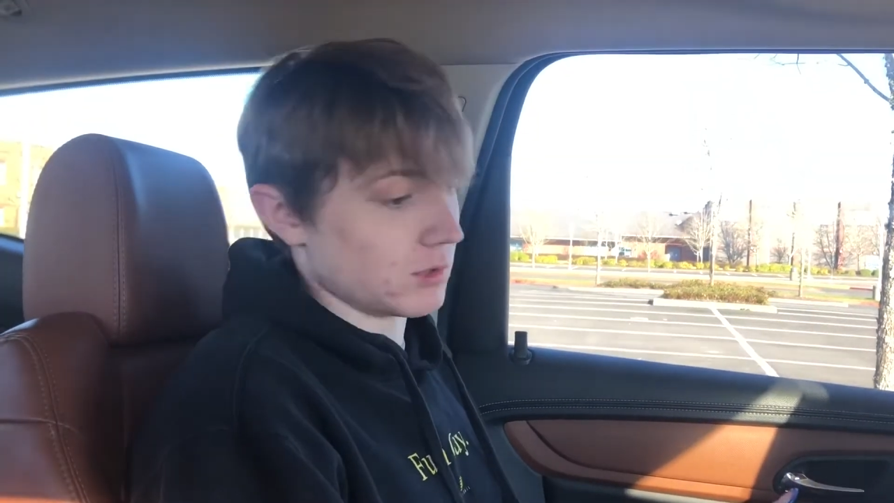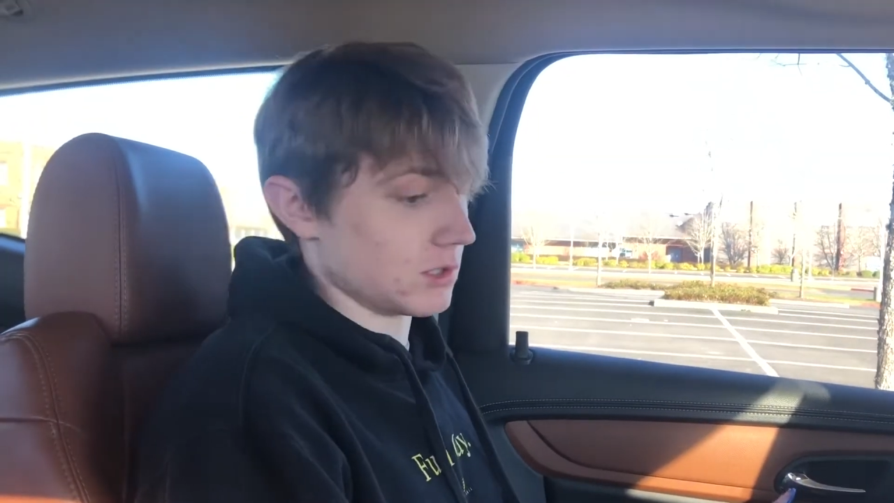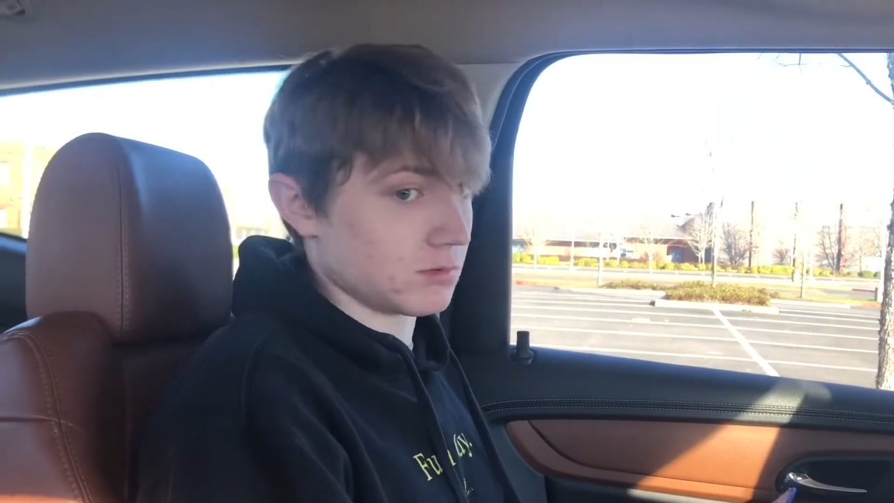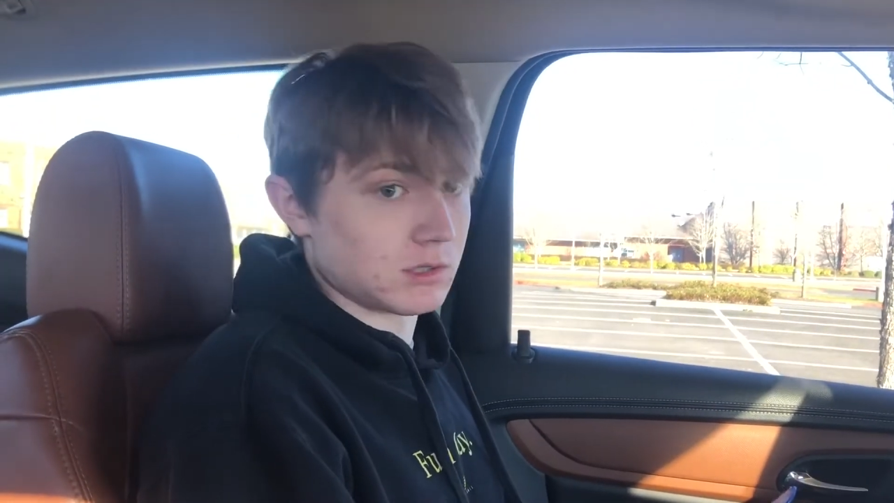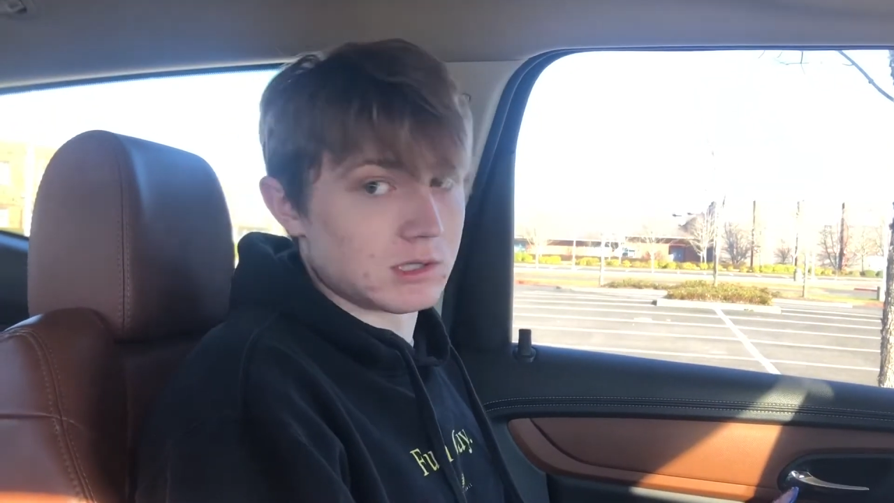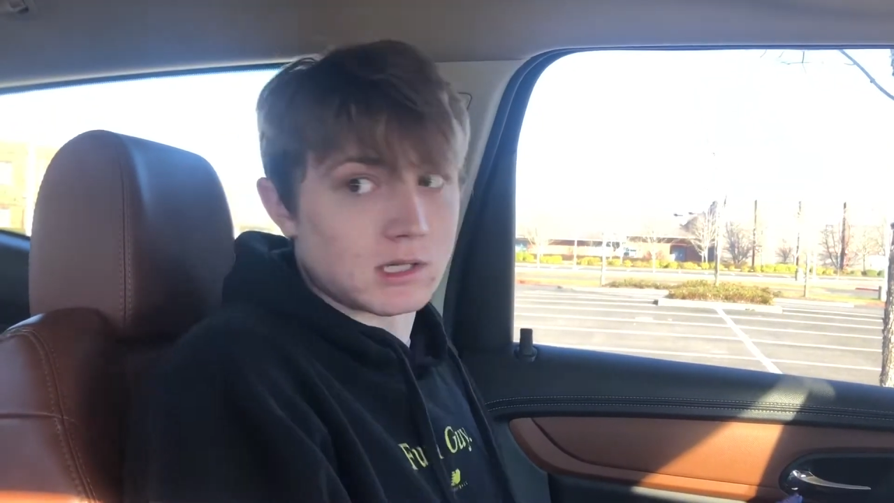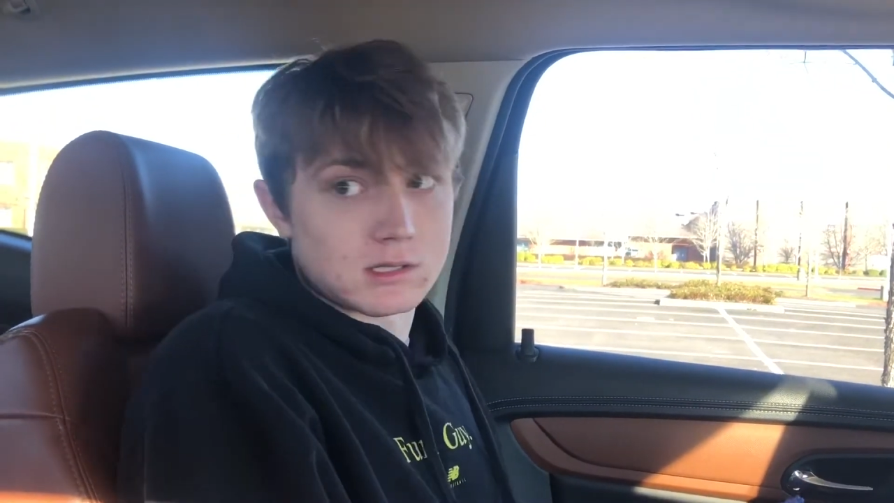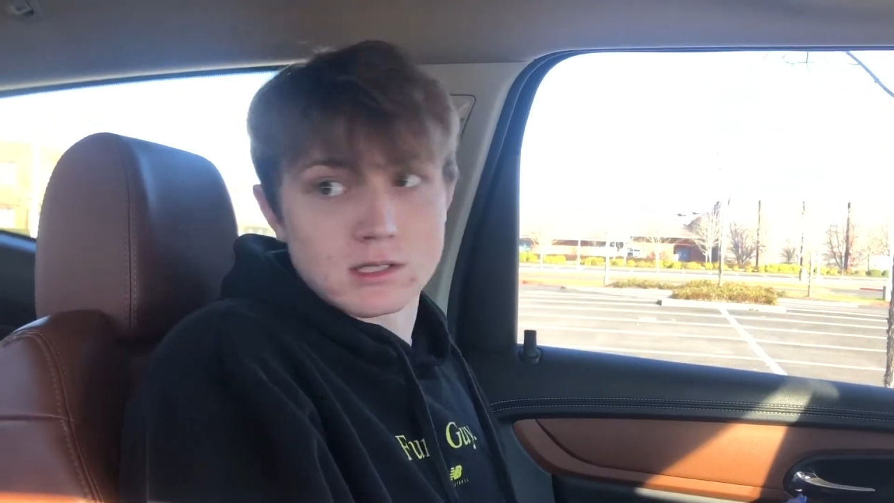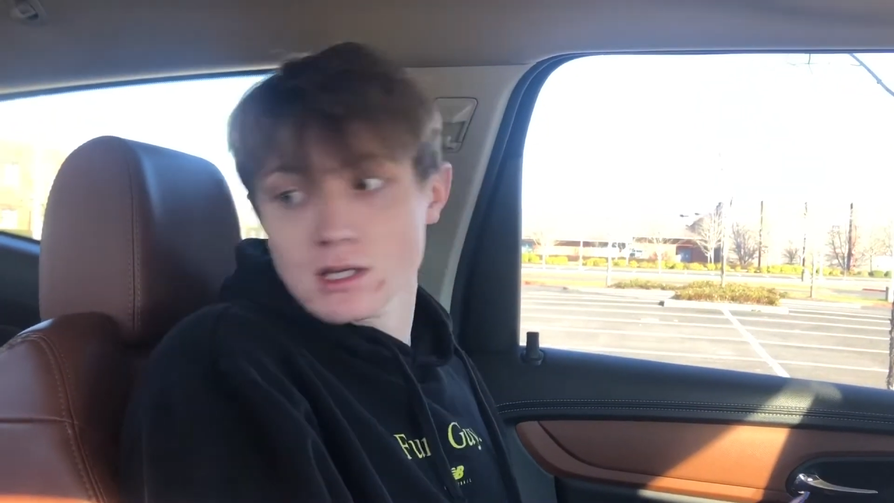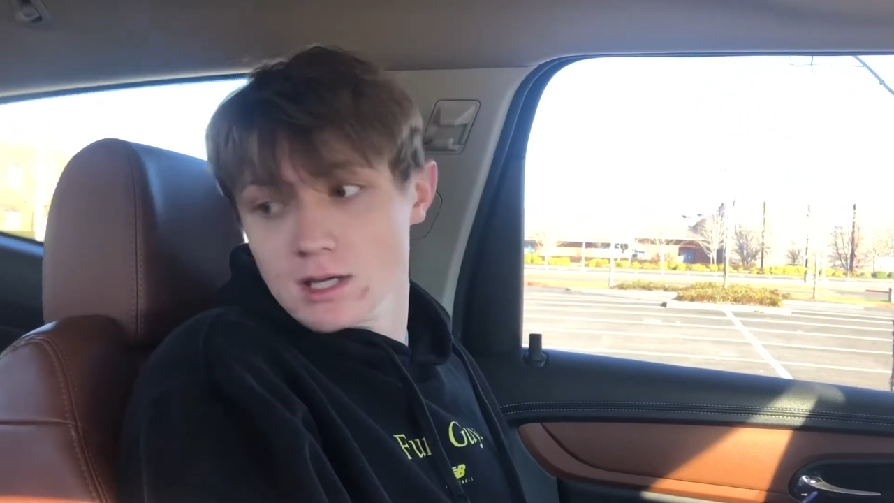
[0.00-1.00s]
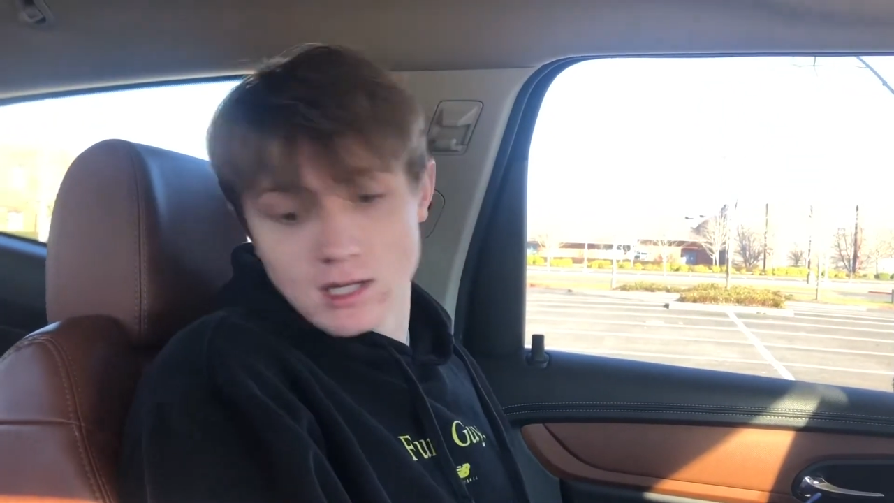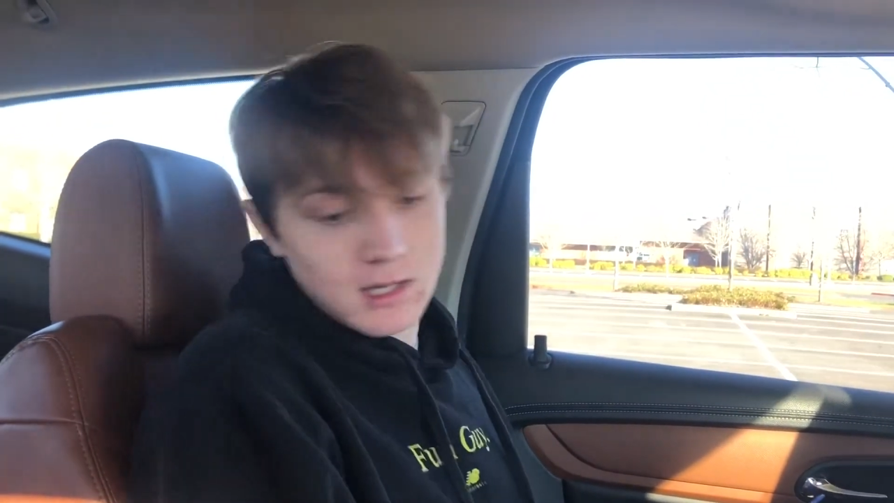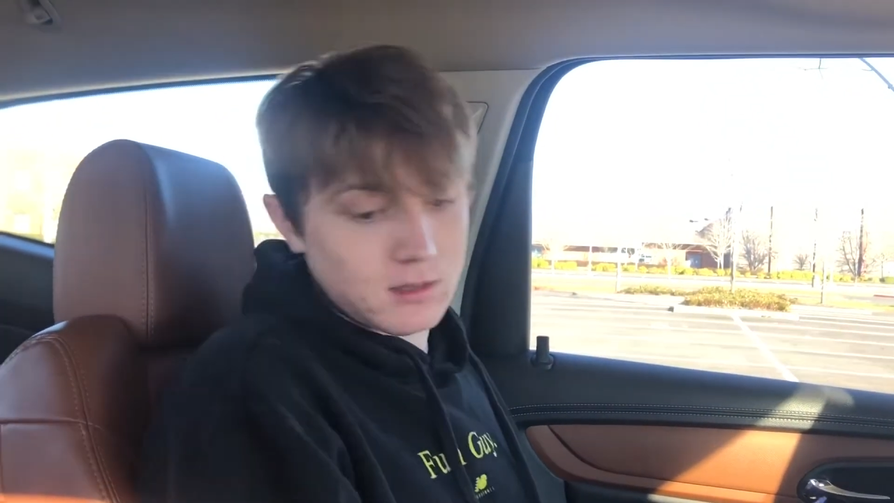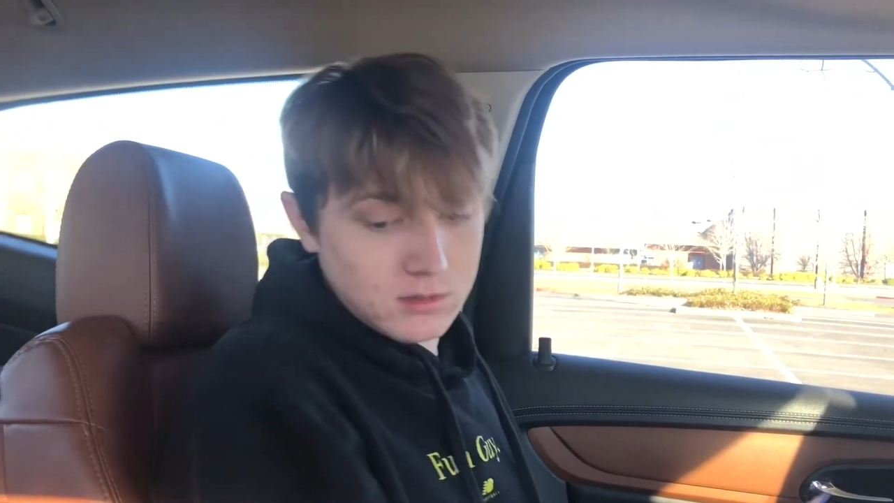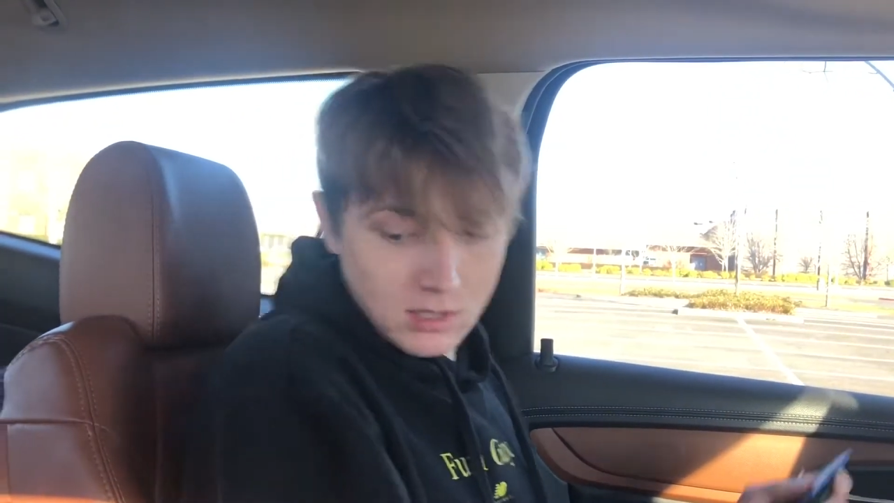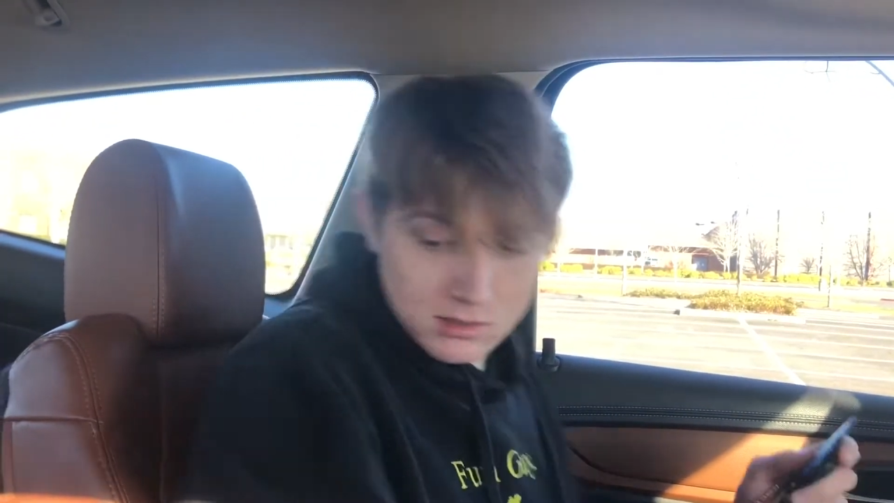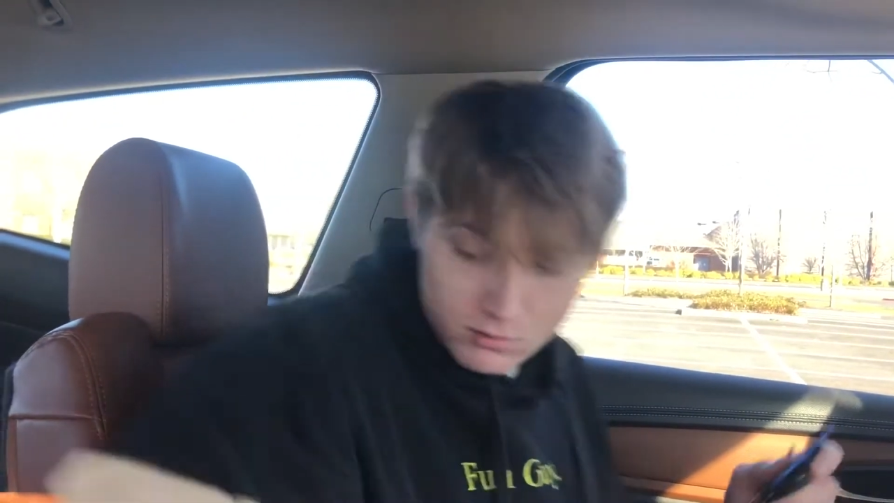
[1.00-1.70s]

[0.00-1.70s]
which is really nice. And there's tons of